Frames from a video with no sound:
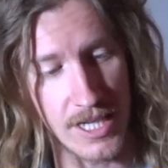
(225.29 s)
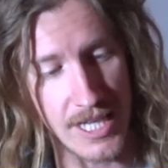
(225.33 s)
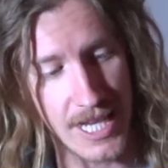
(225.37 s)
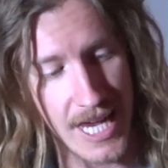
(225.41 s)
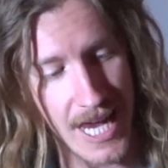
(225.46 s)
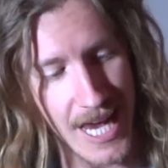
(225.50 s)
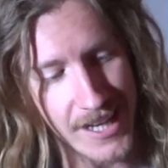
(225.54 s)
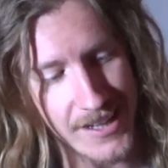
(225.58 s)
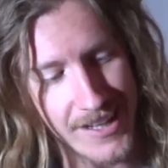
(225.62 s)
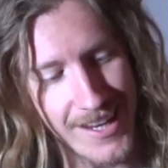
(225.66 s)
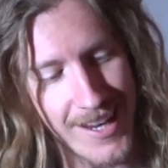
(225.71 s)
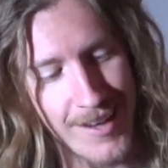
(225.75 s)
It
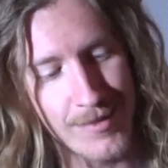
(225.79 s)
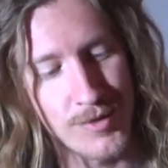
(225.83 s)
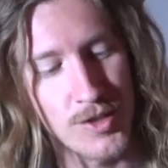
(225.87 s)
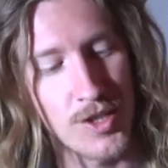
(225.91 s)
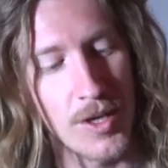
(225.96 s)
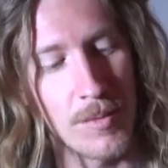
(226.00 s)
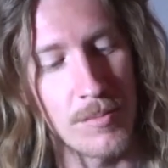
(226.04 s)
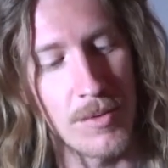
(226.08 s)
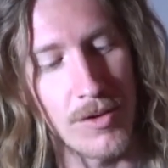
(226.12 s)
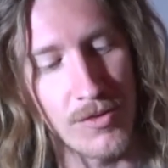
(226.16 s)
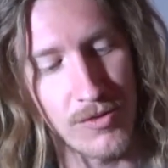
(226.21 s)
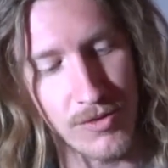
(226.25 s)
had to have
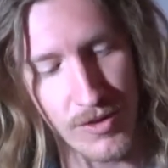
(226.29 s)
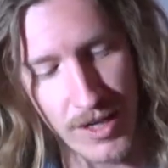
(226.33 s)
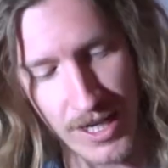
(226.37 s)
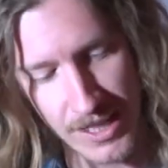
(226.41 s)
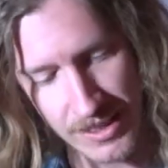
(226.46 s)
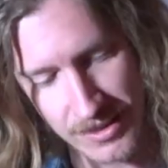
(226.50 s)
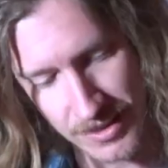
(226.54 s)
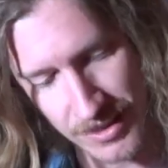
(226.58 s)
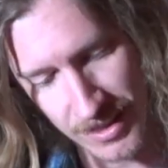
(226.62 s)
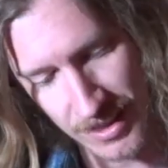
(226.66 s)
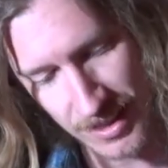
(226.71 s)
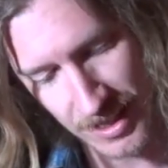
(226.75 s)
jumbo
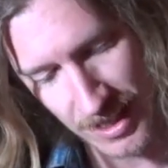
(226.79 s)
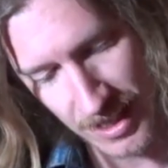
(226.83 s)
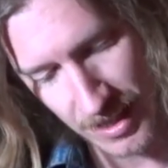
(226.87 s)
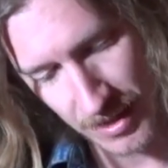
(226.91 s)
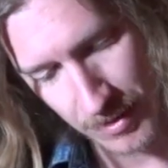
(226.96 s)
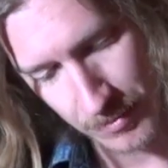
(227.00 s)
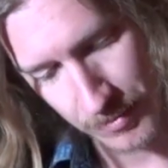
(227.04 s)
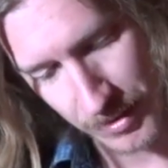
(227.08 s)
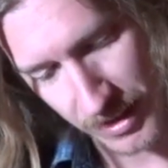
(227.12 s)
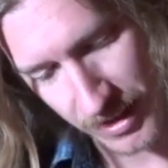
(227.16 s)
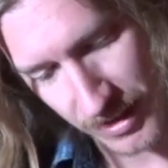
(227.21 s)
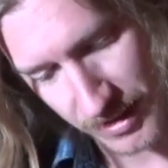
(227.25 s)
frets
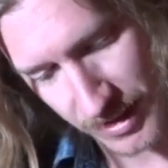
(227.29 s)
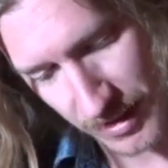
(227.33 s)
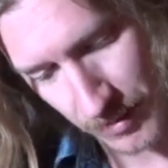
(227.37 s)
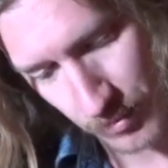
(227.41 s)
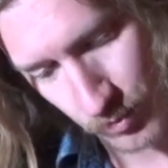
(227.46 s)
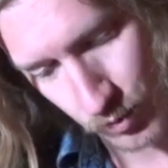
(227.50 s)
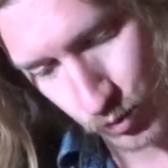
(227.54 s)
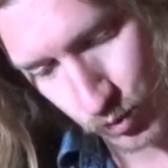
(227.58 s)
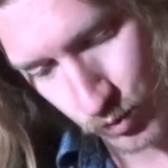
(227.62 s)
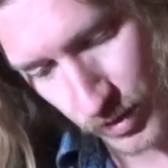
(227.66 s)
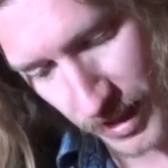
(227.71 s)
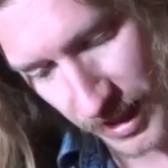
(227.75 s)
because
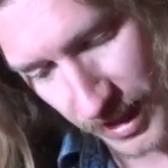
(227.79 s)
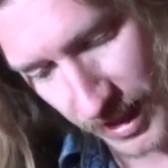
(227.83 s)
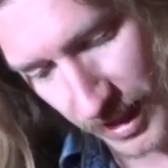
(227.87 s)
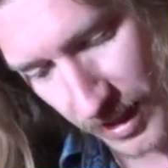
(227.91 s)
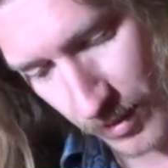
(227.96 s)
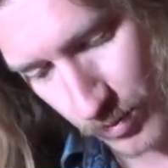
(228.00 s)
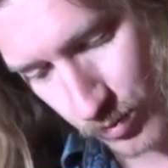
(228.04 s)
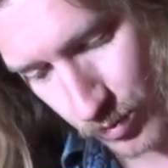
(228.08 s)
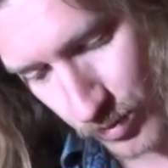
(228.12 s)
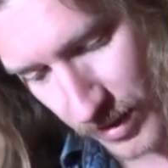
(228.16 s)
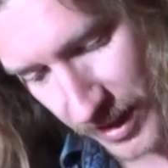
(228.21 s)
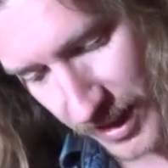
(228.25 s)
I'm really
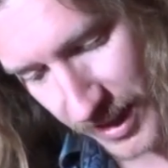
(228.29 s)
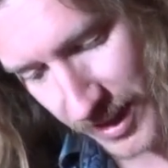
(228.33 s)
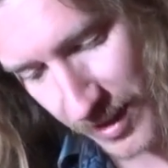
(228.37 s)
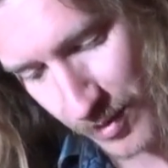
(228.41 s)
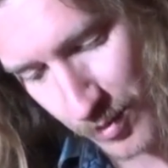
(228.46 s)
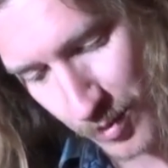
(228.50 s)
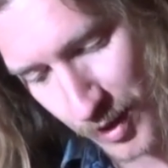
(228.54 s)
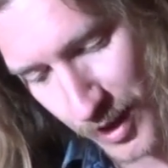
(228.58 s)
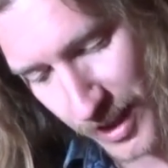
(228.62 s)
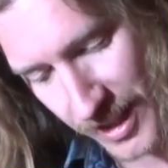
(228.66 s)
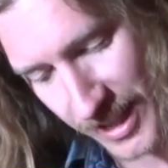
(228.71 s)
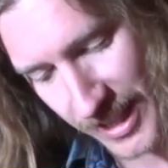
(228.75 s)

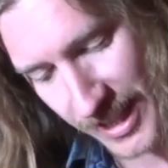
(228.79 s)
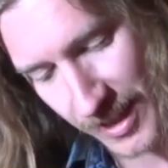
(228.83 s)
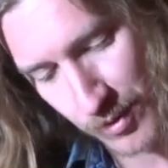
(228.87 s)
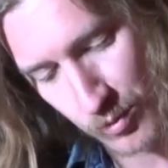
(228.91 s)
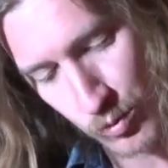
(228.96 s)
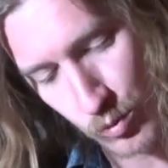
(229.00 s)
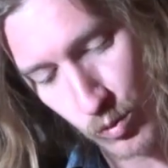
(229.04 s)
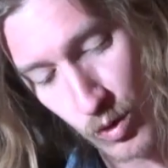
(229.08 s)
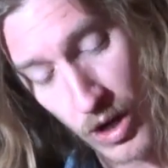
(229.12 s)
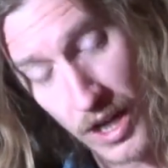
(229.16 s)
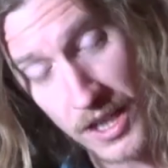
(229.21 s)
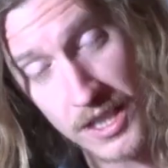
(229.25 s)

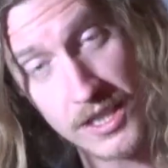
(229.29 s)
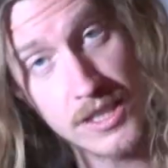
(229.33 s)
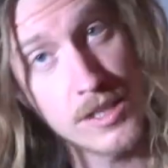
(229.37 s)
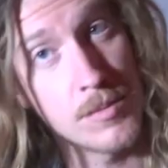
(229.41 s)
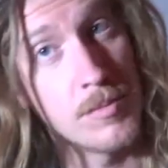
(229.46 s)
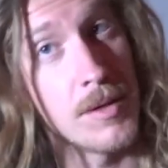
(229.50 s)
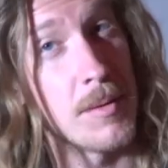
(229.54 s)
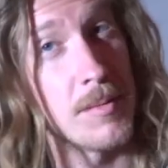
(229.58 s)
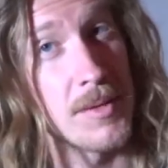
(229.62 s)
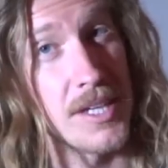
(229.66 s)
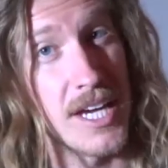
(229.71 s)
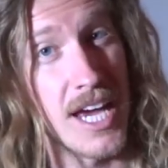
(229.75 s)
wanted to
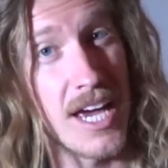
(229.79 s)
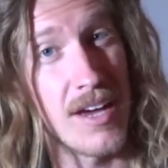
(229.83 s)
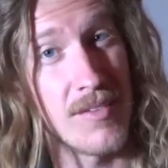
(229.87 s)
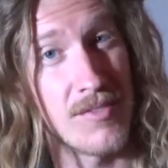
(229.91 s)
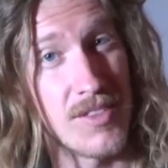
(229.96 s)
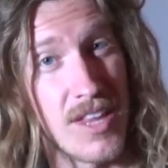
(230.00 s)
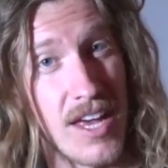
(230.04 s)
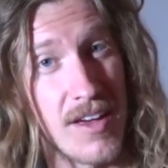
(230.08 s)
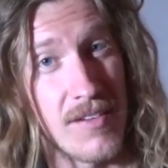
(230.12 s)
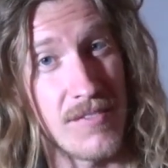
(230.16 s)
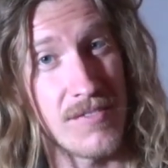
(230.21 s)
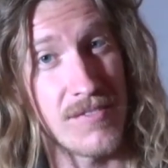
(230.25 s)
be able to have
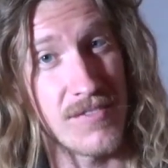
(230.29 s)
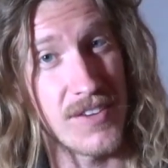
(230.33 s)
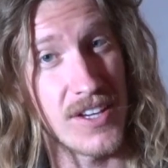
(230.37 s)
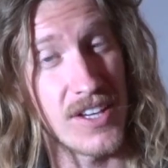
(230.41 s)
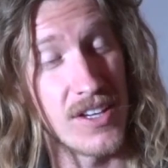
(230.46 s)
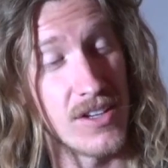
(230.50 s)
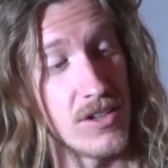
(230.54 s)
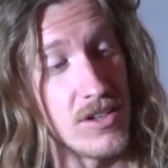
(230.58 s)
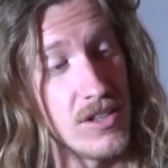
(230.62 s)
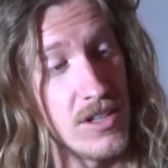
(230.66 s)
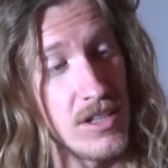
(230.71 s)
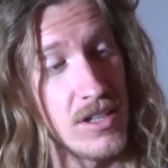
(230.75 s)
that
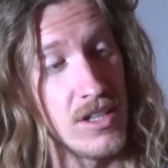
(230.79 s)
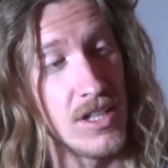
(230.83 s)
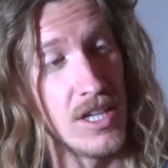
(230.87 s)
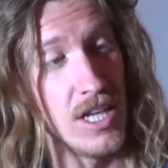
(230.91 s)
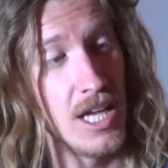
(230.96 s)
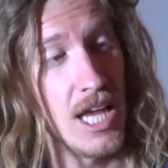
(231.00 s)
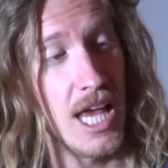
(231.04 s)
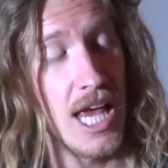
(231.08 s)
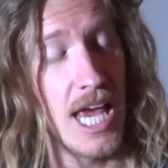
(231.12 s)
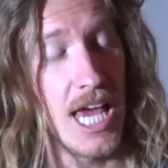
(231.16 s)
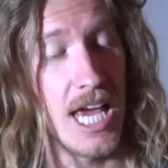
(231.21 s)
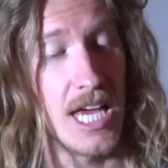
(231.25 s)
feel
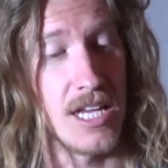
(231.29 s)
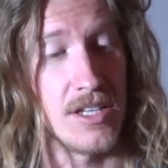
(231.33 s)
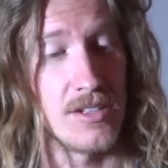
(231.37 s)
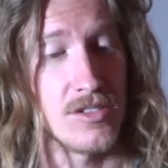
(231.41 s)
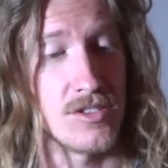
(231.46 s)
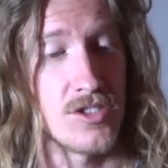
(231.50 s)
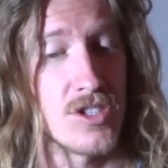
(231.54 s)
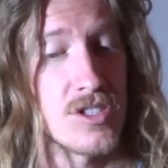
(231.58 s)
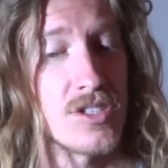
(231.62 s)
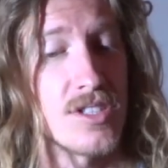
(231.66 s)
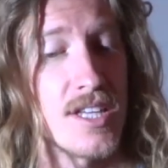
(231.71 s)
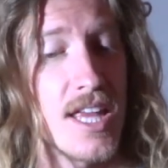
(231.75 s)
and
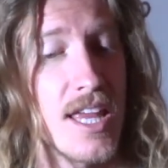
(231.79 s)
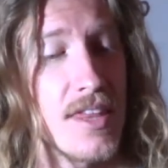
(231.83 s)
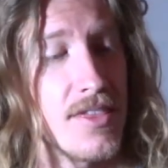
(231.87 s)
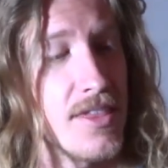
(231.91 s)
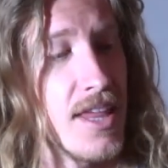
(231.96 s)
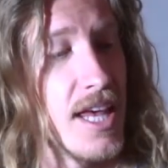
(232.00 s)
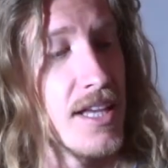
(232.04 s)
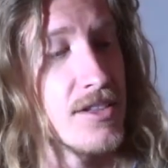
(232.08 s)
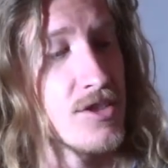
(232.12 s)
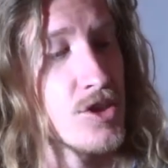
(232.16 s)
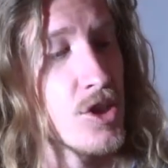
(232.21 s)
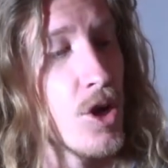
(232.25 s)
just
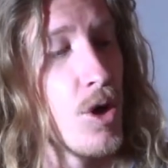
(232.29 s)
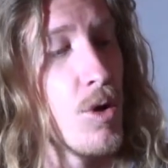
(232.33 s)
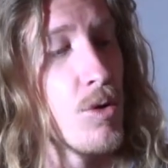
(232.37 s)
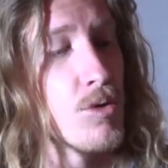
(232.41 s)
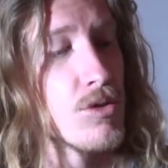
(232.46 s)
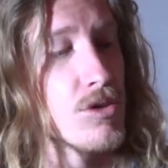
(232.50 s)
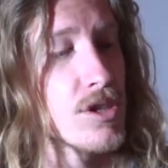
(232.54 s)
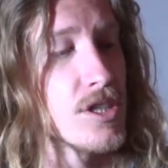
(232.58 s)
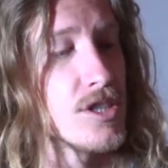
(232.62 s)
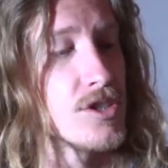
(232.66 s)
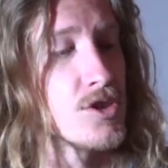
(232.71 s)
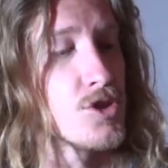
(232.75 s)
that
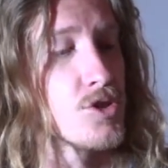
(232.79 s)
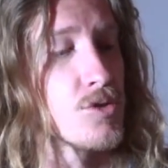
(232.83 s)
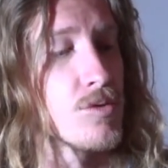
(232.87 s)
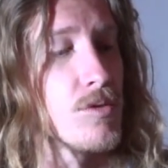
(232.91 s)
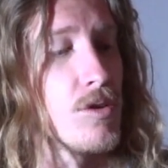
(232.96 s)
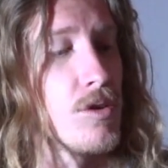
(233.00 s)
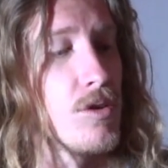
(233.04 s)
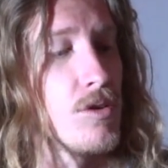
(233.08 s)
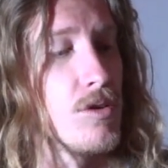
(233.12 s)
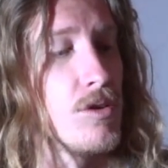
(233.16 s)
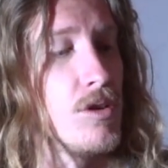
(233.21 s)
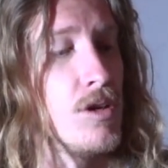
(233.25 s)
total
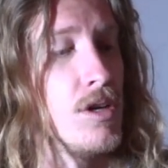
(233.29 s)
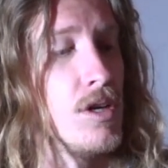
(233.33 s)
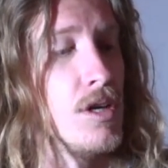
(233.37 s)
control